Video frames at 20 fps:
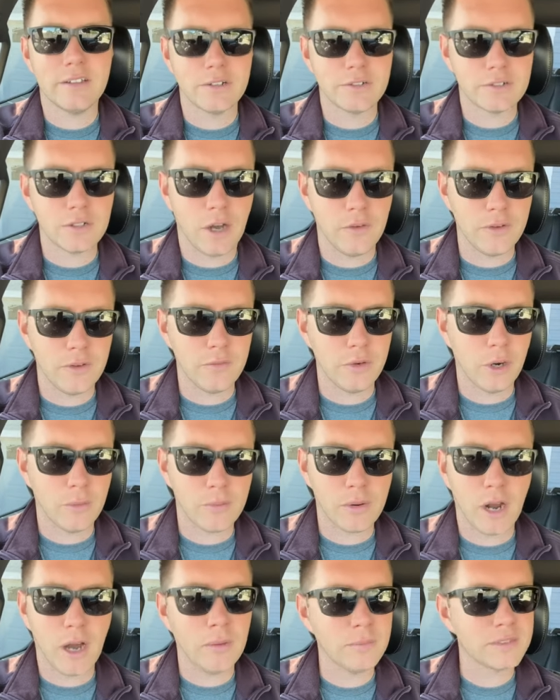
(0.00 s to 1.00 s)
they're solving real
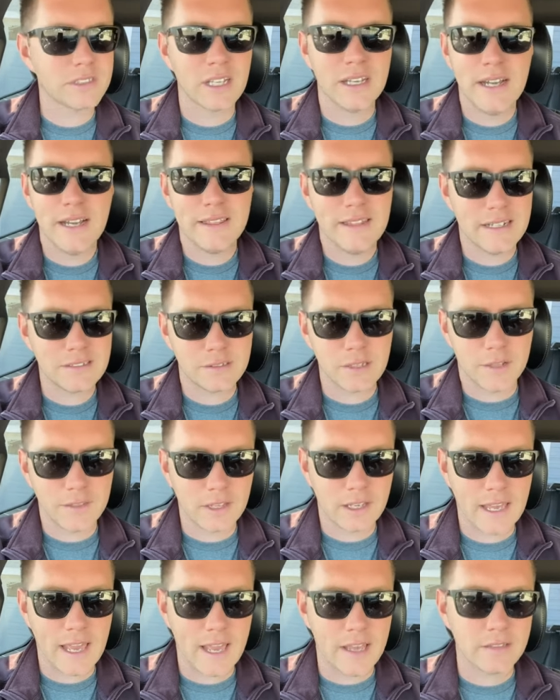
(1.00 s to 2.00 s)
problems. That's not
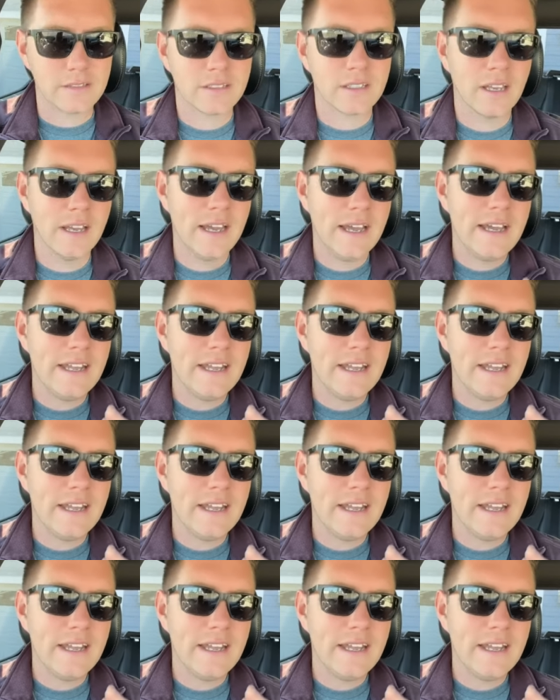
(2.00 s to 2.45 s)
the case.